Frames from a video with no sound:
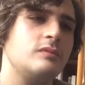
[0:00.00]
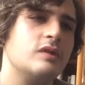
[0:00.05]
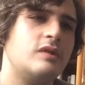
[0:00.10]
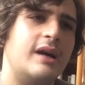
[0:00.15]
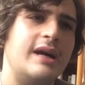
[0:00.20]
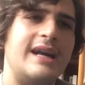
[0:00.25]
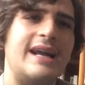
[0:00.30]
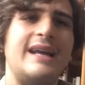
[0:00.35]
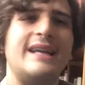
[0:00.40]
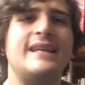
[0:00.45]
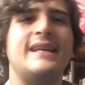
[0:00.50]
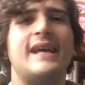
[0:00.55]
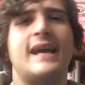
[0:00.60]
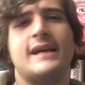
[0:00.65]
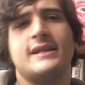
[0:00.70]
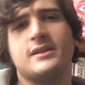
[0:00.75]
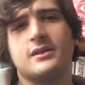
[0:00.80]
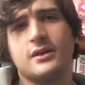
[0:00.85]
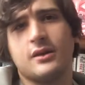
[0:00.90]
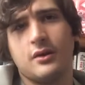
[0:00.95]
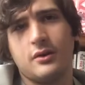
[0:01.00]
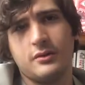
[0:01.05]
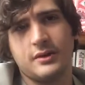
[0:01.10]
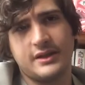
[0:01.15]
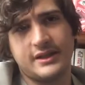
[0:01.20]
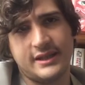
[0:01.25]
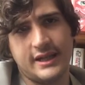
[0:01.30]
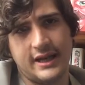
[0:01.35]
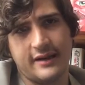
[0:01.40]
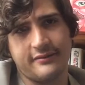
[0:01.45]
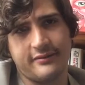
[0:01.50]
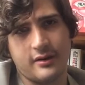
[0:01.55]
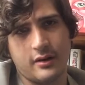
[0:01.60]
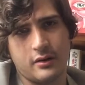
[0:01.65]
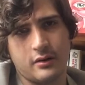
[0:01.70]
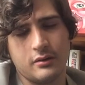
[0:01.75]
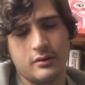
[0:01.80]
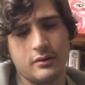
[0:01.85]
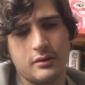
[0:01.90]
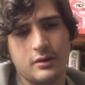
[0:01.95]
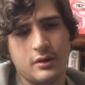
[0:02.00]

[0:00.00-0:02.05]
right? And he has to go to save her.